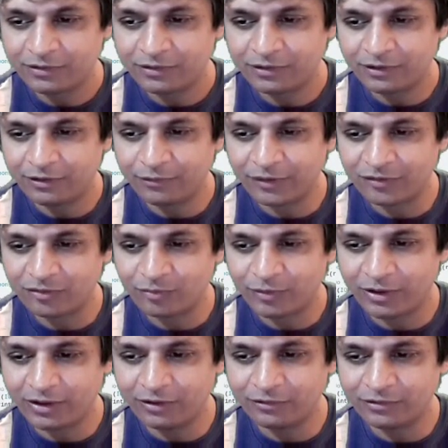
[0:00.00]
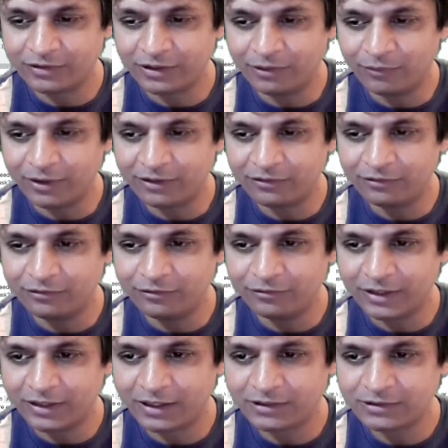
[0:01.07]
request, but I don't really want to do
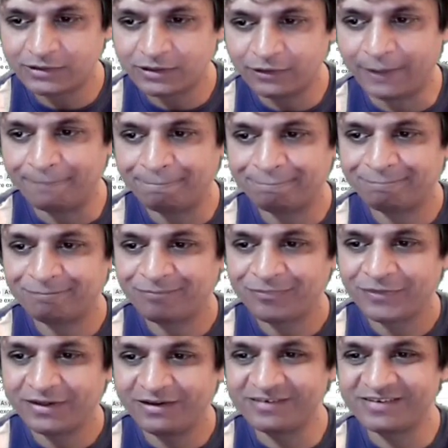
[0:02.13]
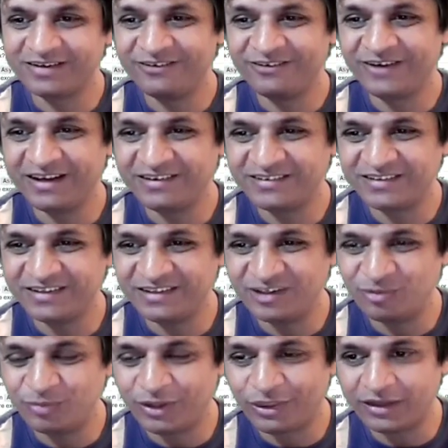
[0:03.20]
that. Okay, here's an OK
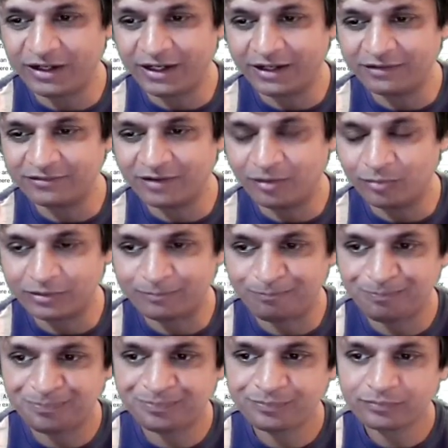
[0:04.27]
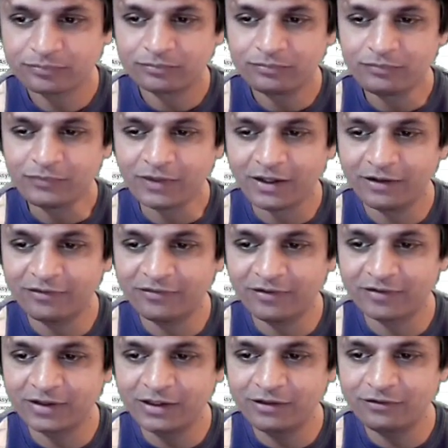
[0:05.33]
HTTP 3 example. It
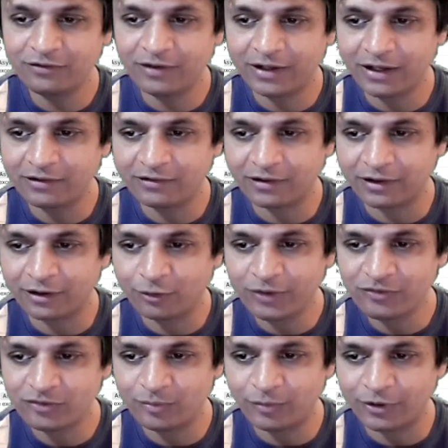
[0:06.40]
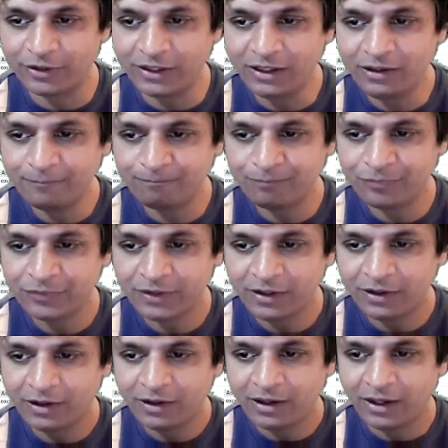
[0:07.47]
says I need to create a request body
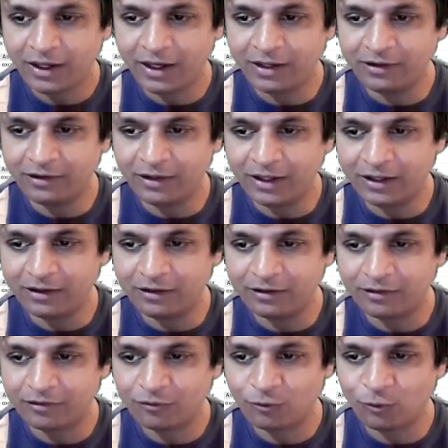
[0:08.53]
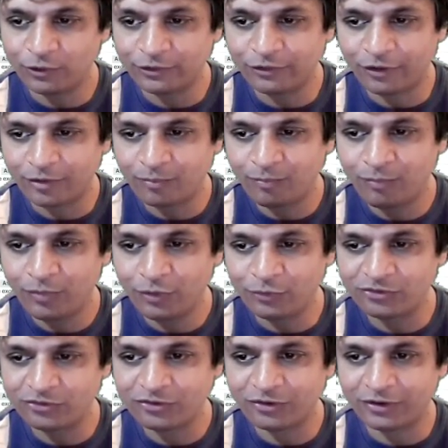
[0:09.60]
and then call
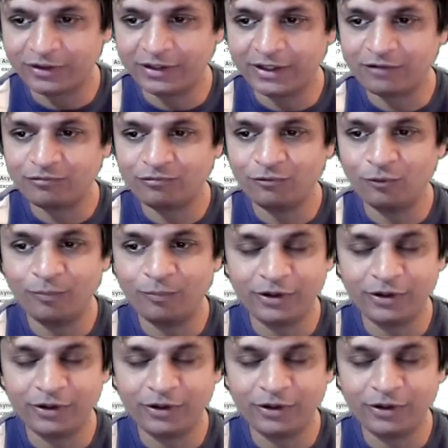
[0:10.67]
.post on that form